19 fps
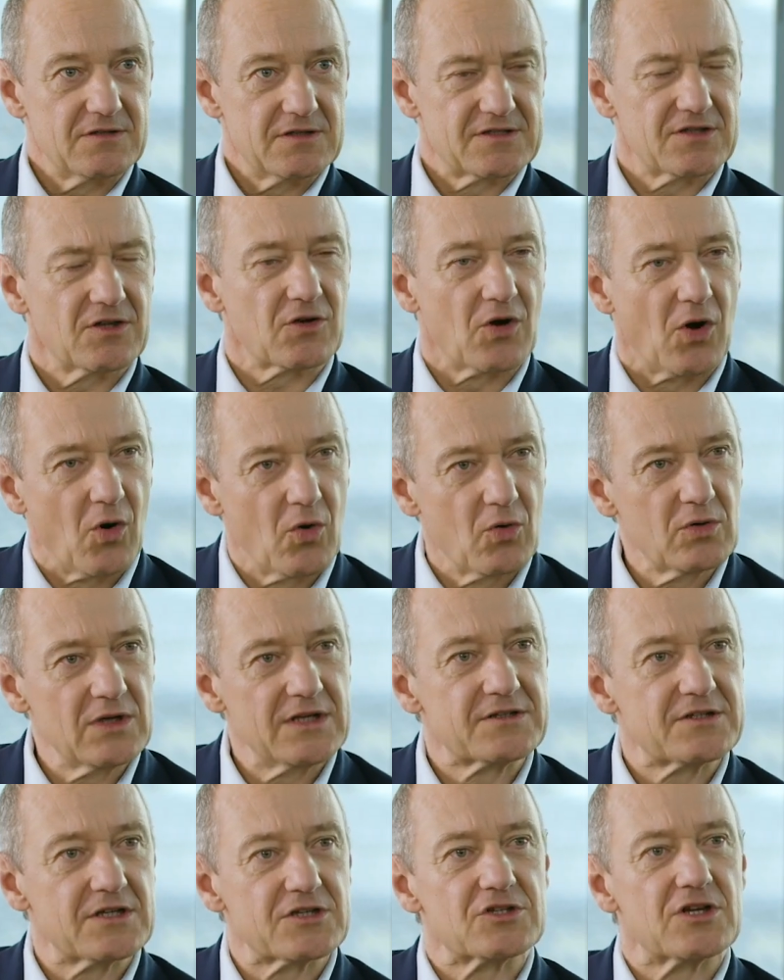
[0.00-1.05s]
It's not
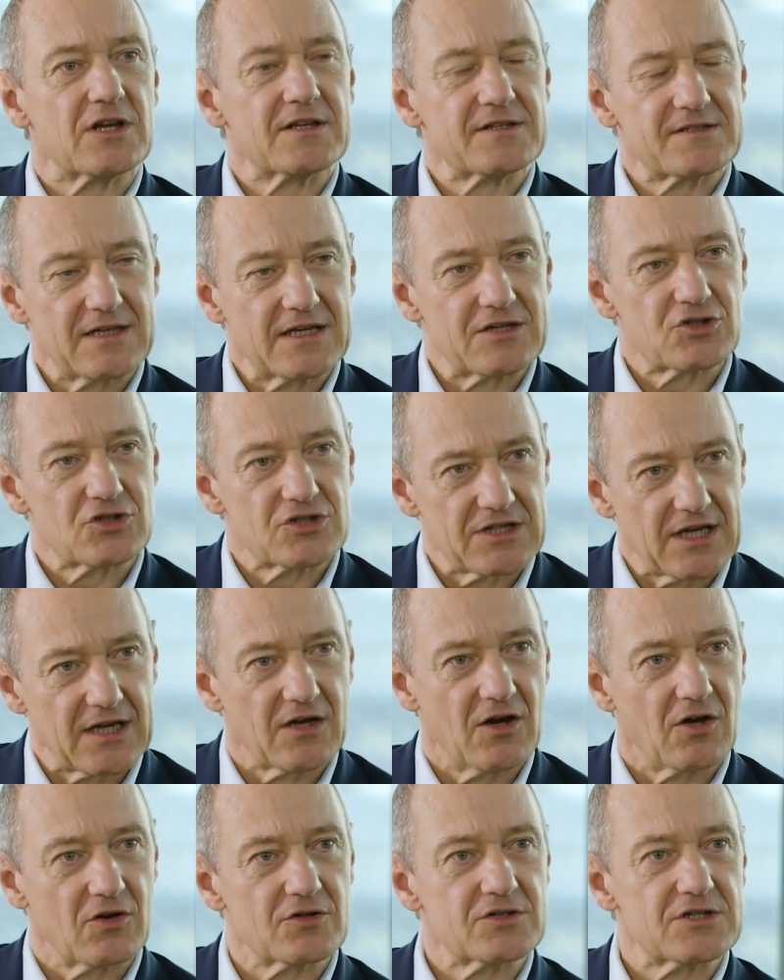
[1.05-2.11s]
only digitalization
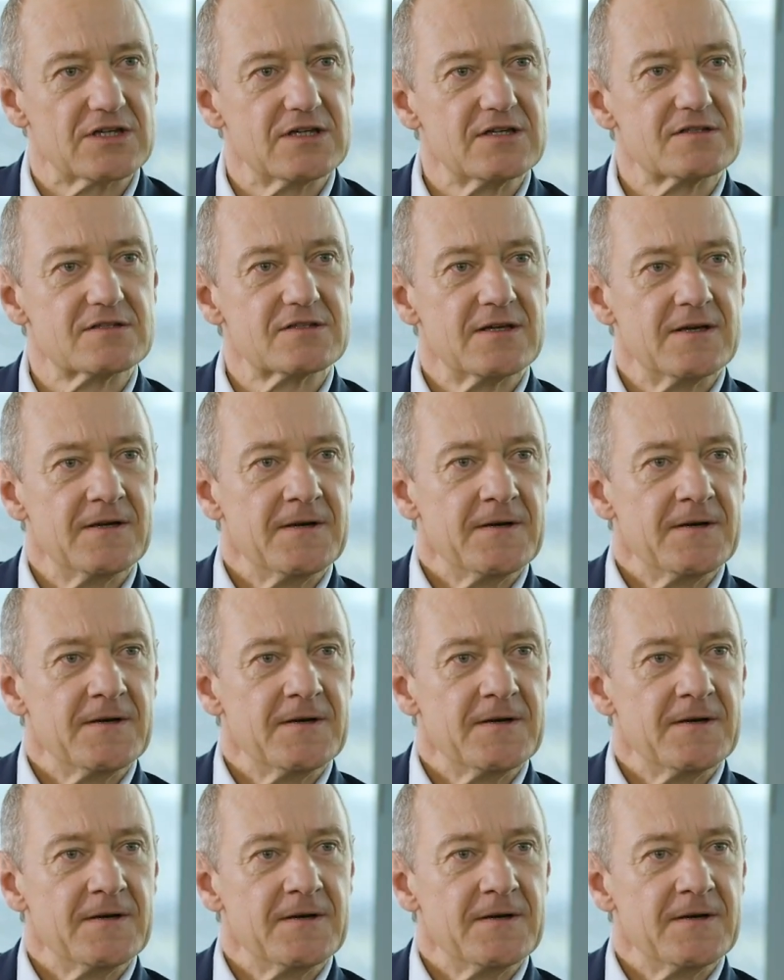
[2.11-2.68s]
technologies,